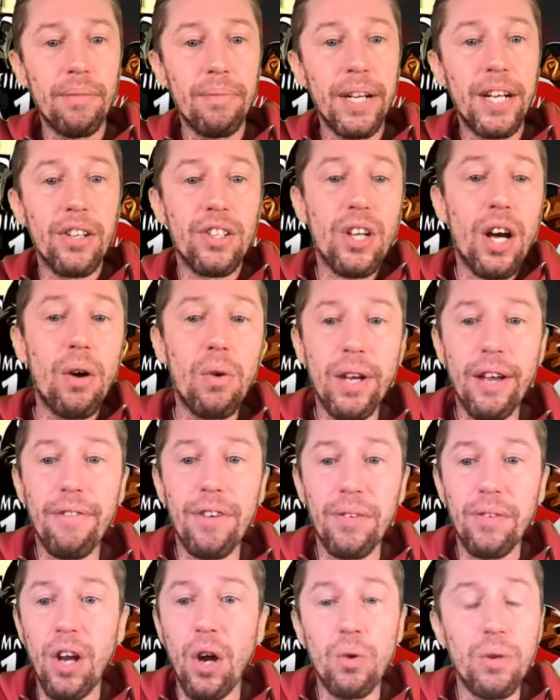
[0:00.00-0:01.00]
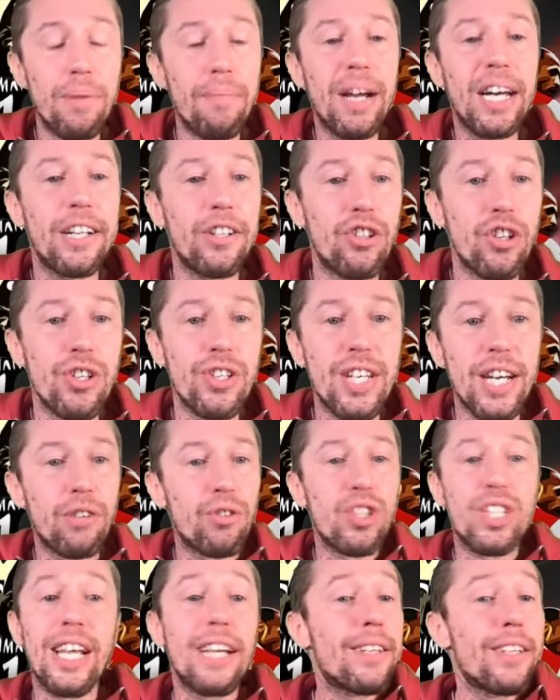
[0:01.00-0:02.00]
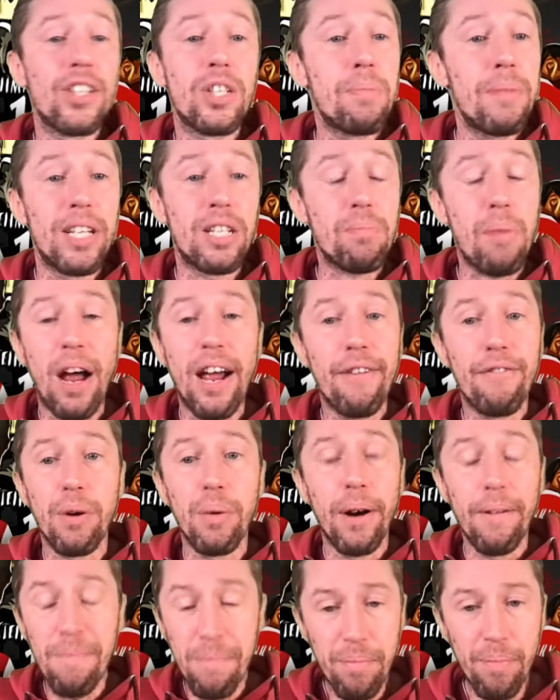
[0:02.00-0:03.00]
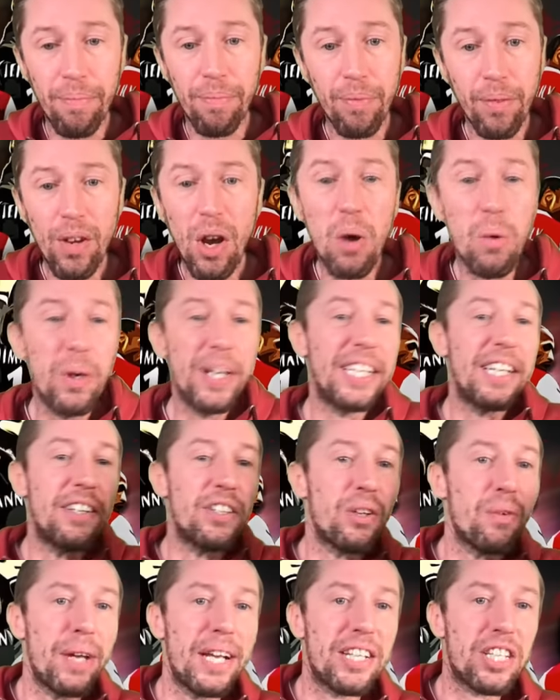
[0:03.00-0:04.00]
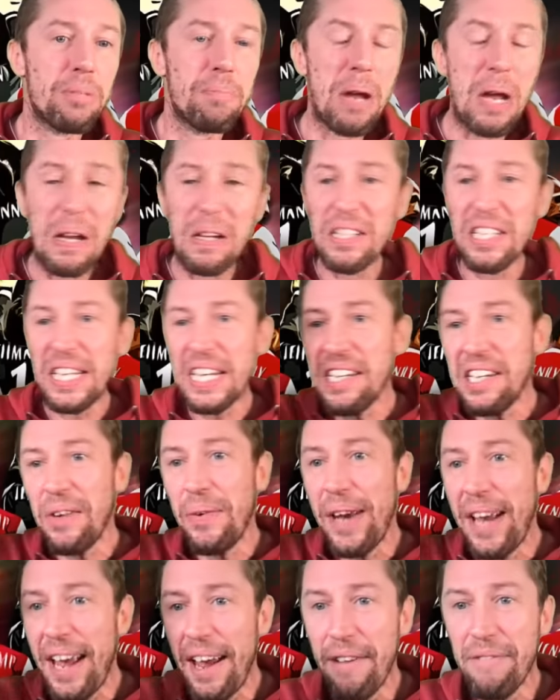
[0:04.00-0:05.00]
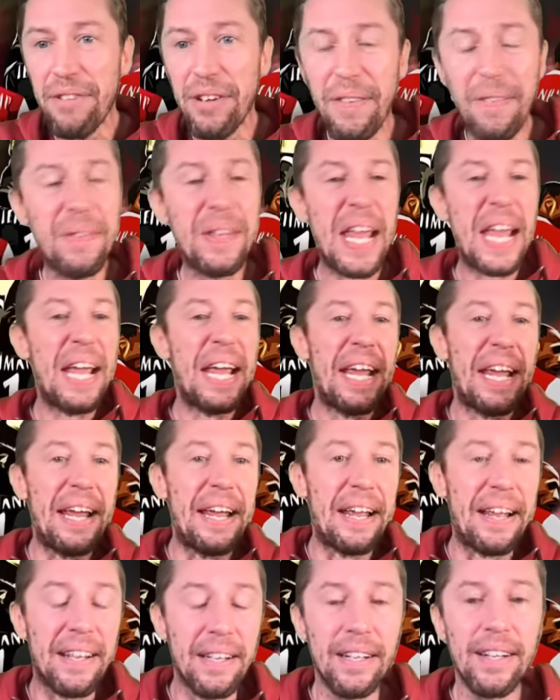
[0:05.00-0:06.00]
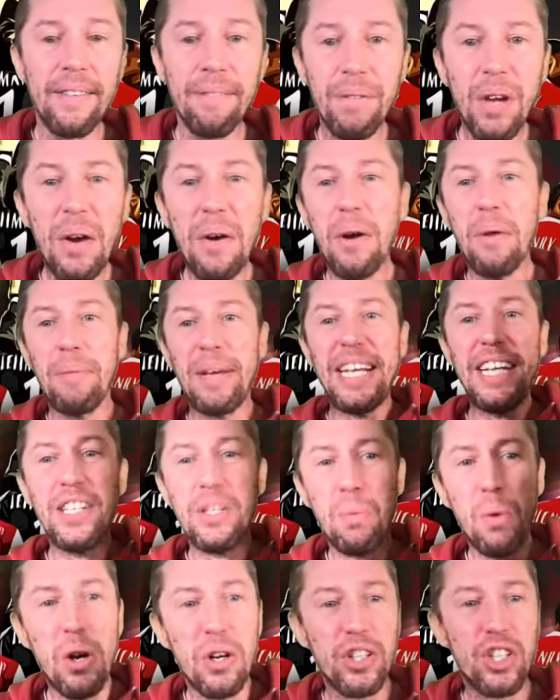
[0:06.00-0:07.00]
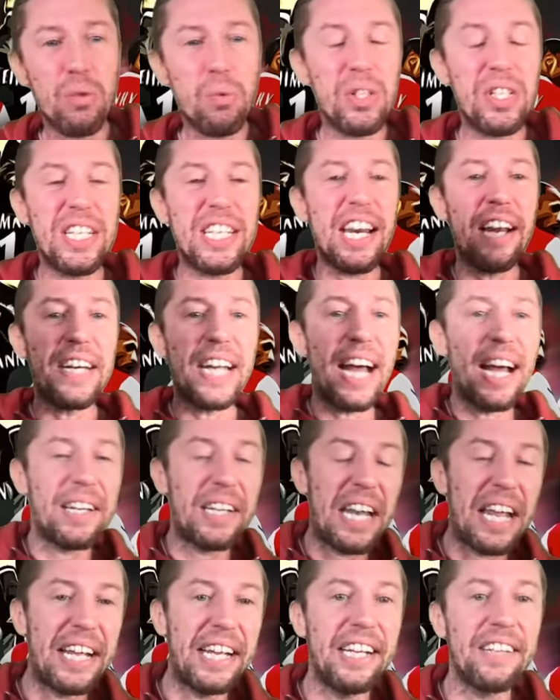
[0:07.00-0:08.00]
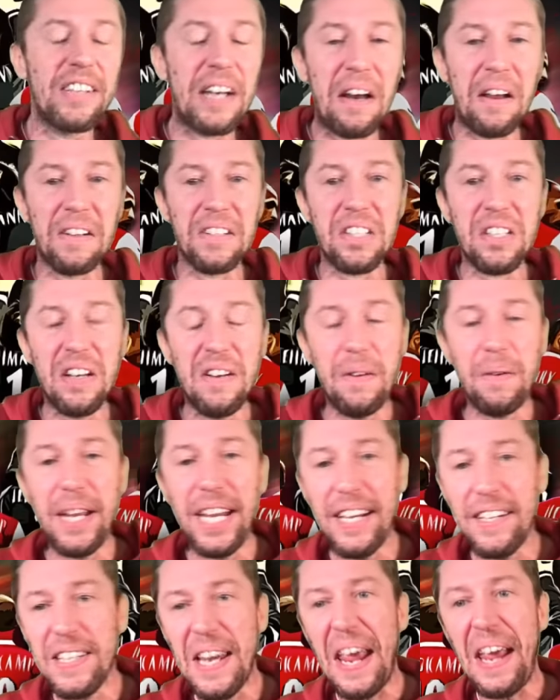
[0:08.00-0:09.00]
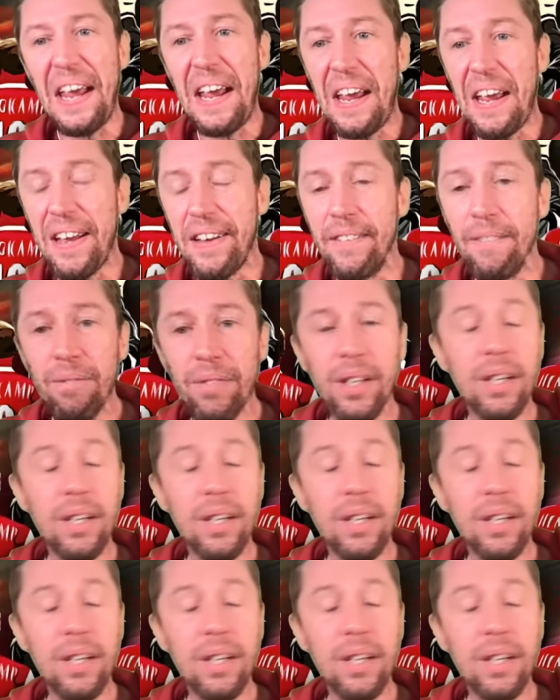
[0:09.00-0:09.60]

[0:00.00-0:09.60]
Because I'll give a load of managers and they'll just get dismissed by everyone. Oh, he didn't do it at Spurs. Didn't do it at Everton. Eh. Oh, but he's washed. What's he done at Atleti in the last 2 years? Eh.